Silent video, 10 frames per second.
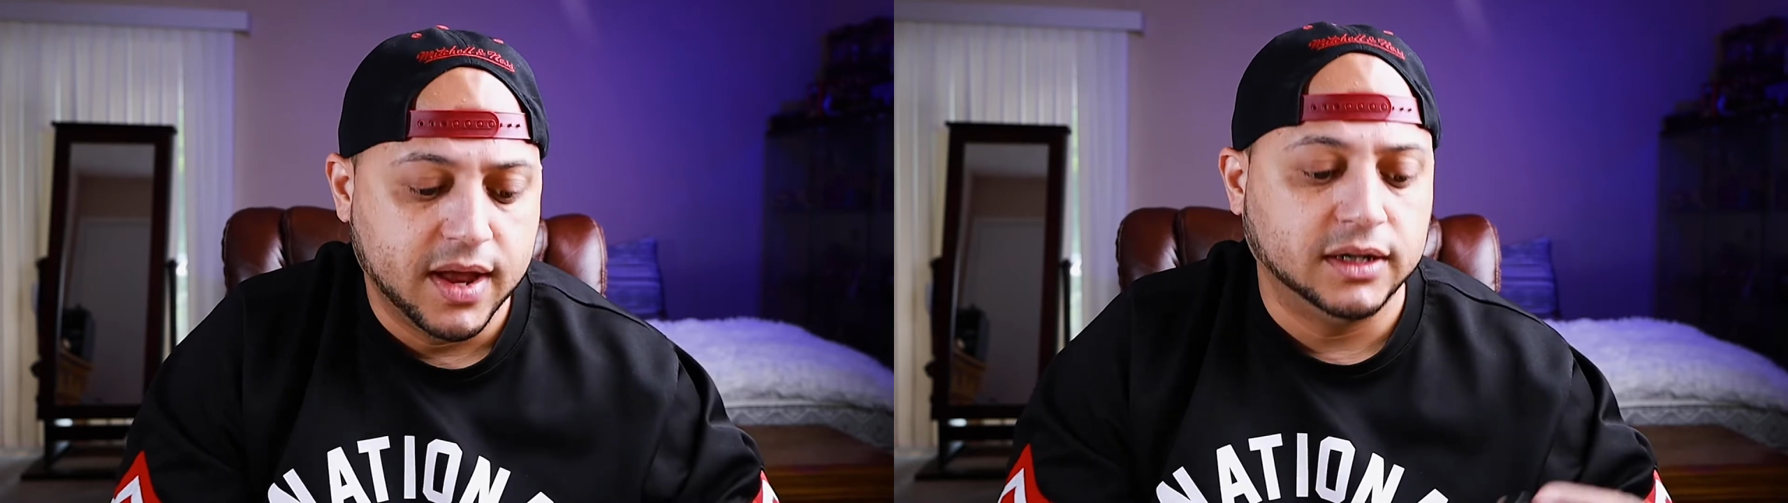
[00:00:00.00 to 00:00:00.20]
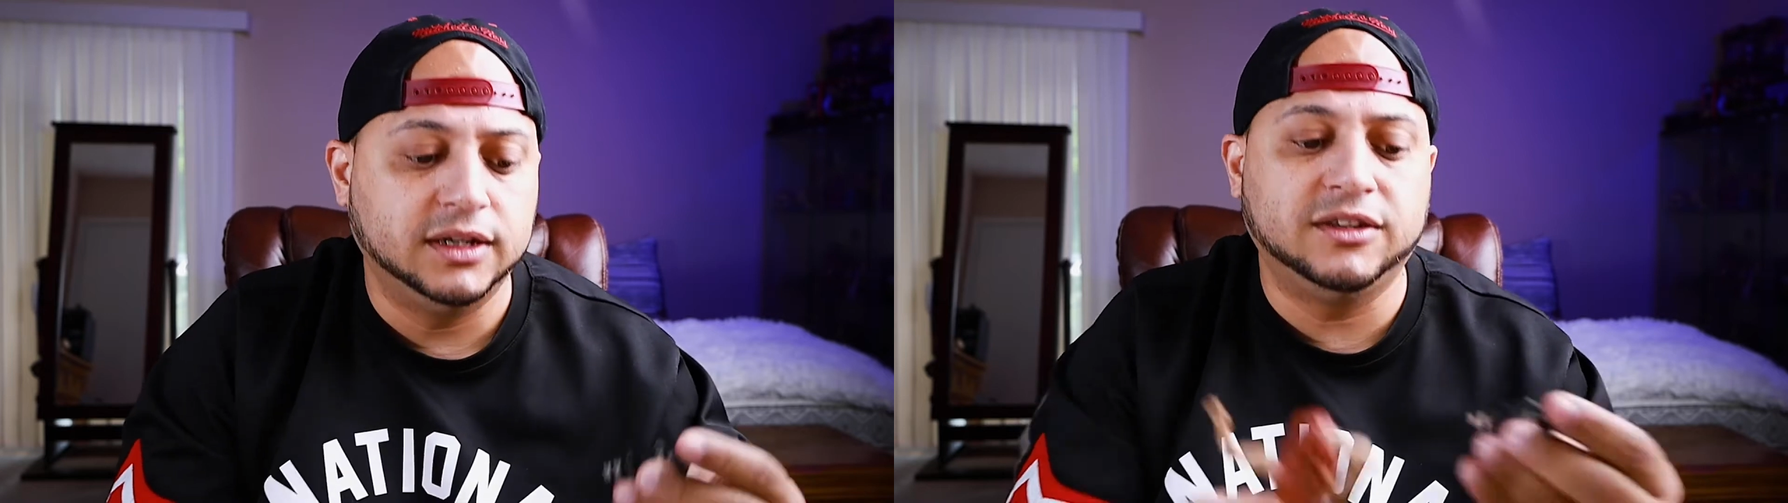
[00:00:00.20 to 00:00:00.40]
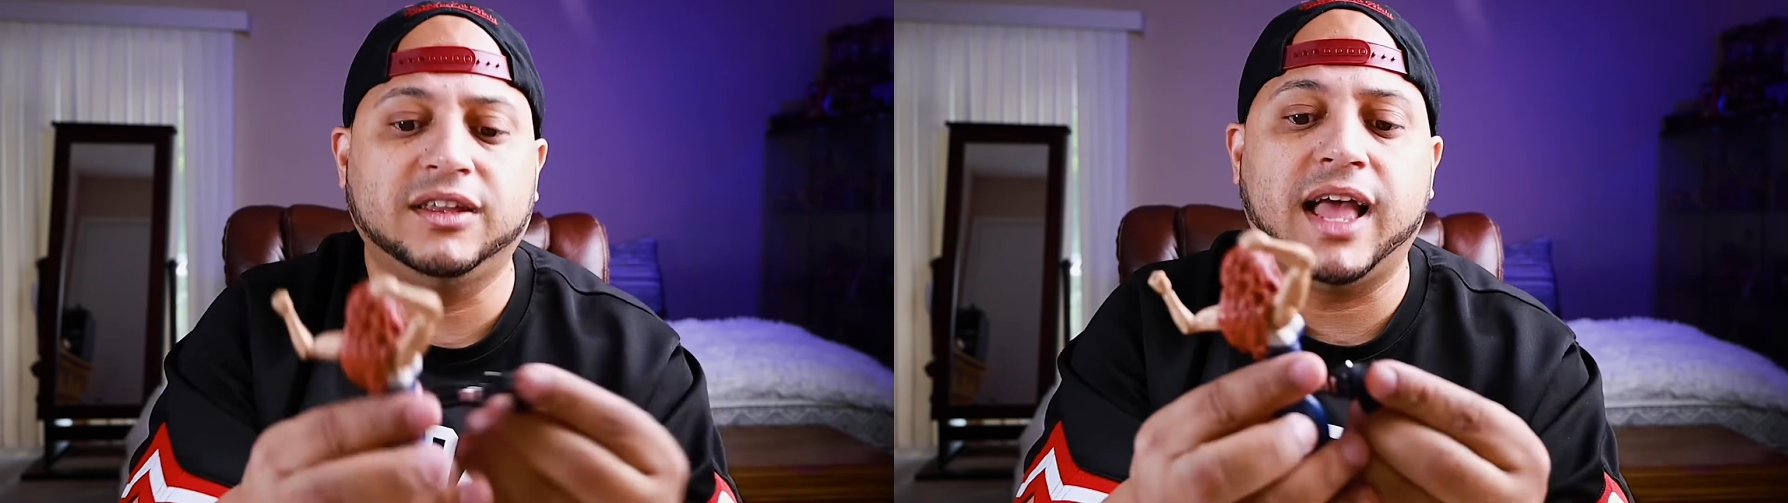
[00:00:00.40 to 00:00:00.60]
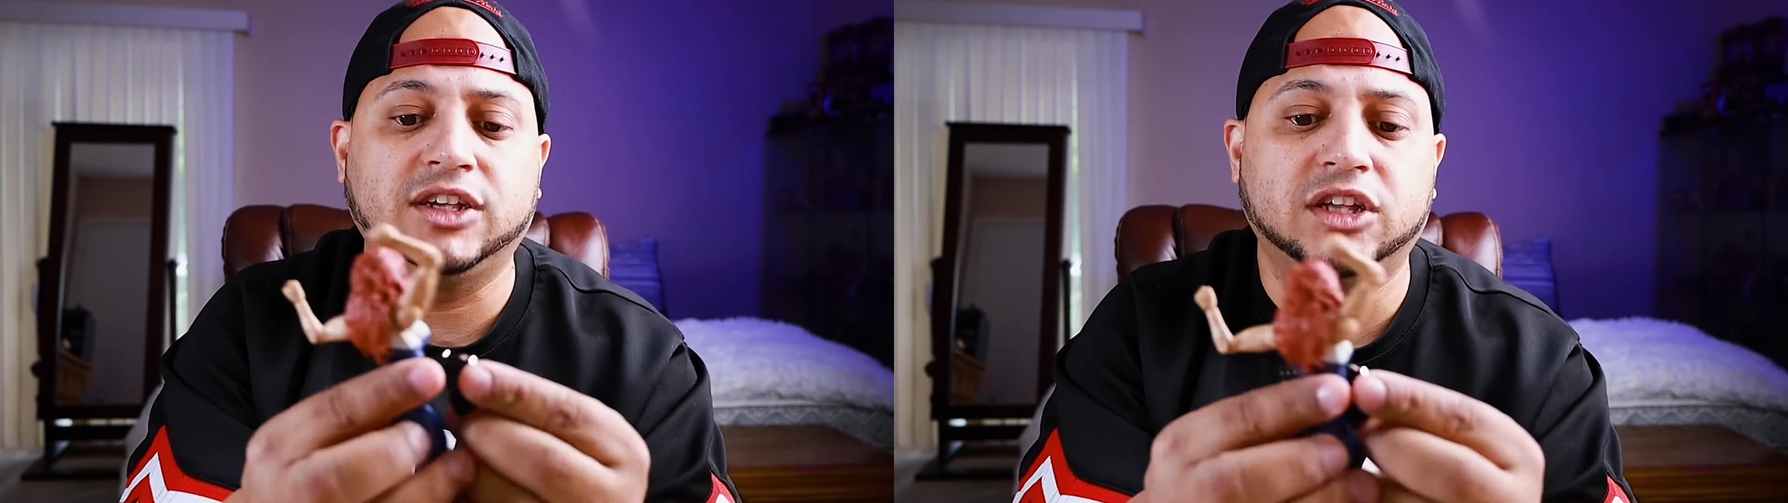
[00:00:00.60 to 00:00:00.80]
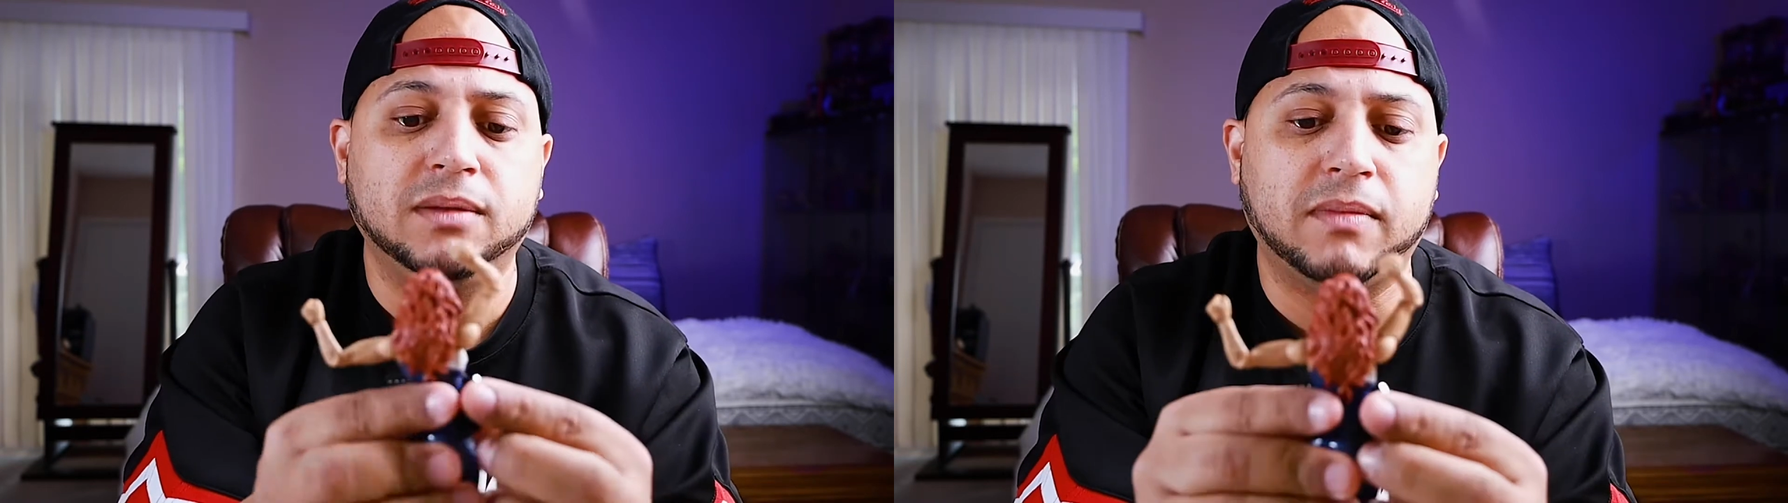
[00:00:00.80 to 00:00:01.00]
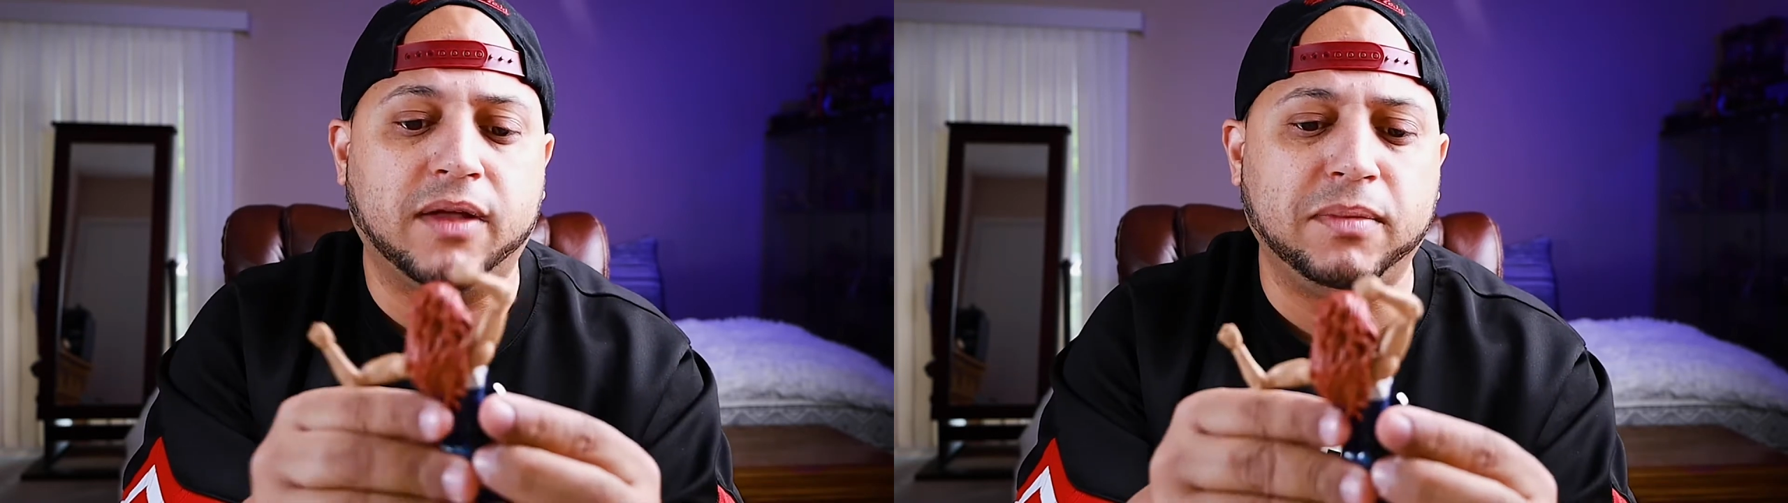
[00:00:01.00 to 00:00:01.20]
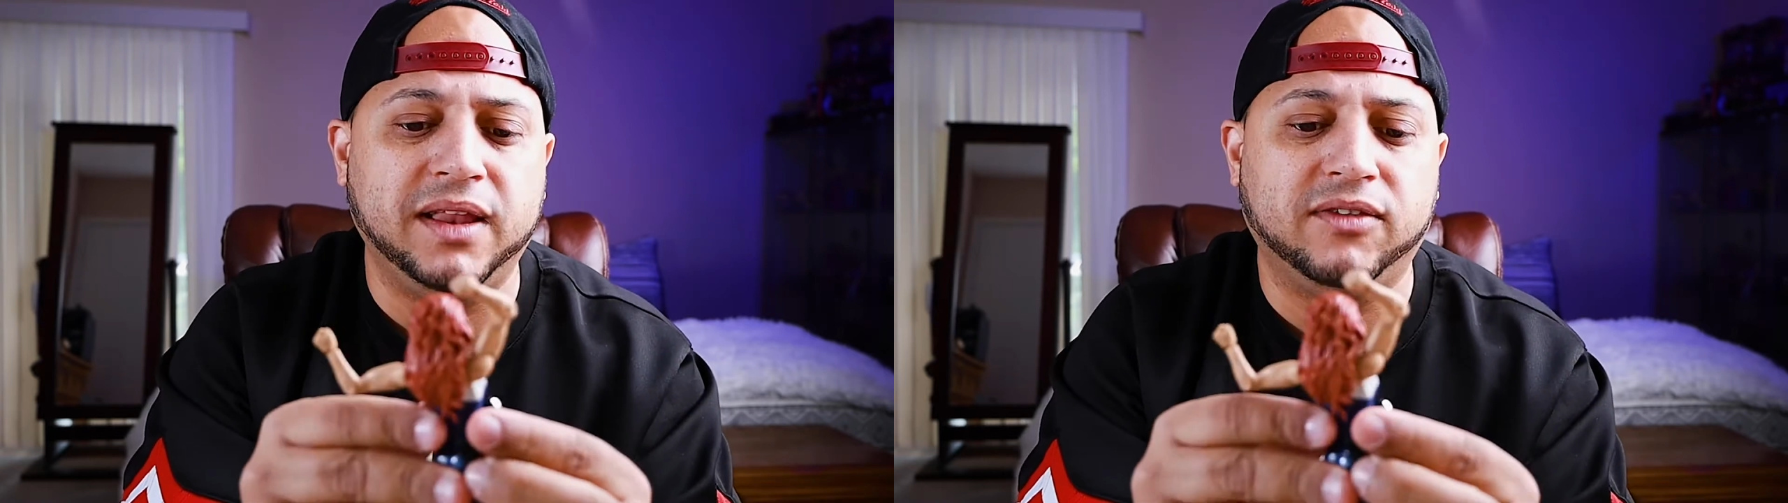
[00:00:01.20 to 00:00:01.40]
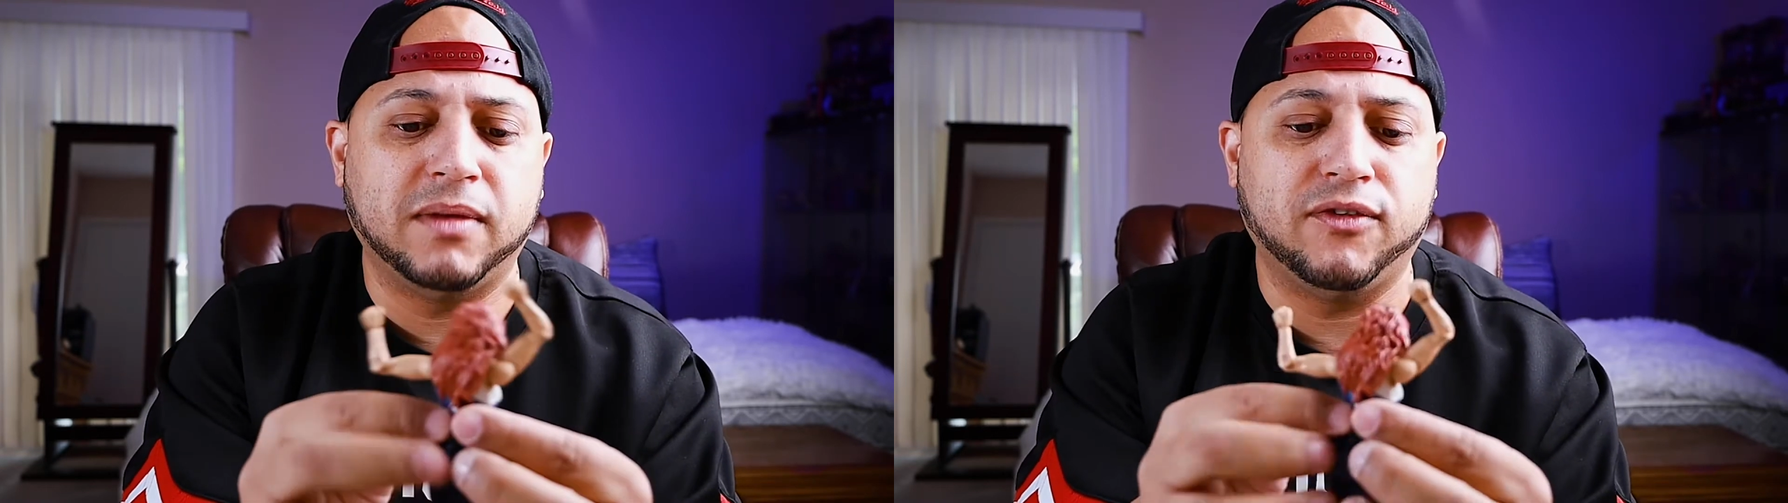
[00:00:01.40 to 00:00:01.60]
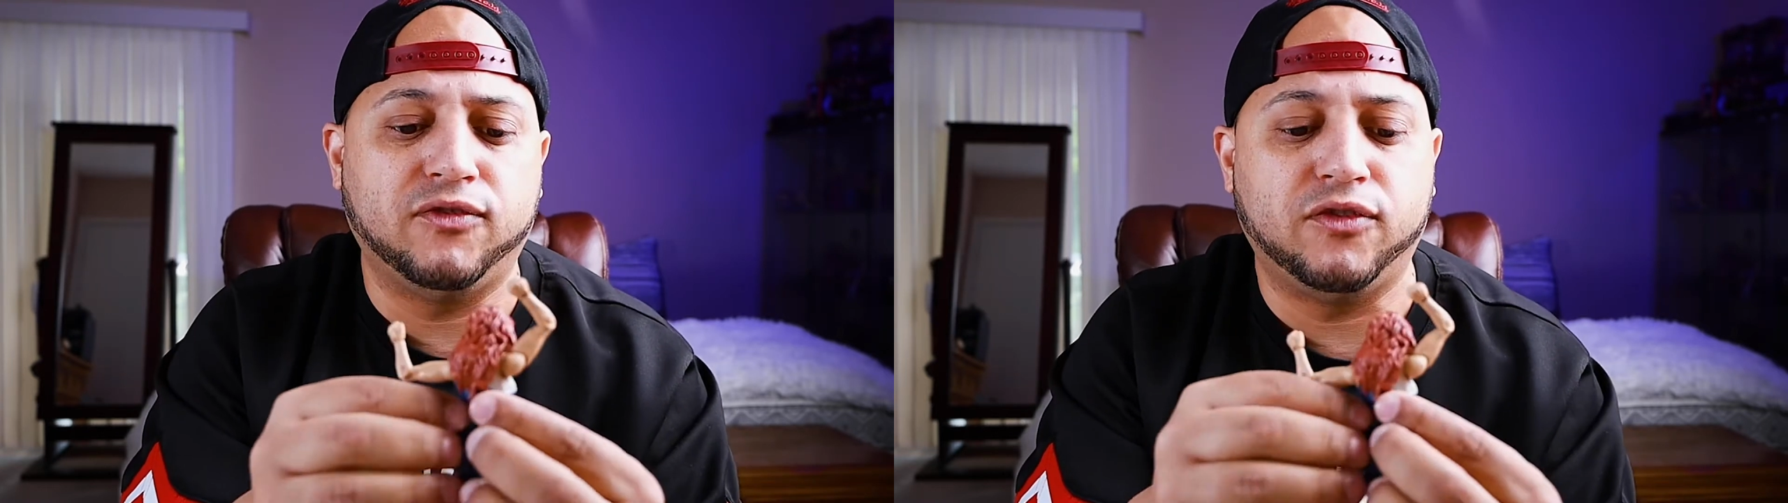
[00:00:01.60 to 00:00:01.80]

This is actually, I believe it's my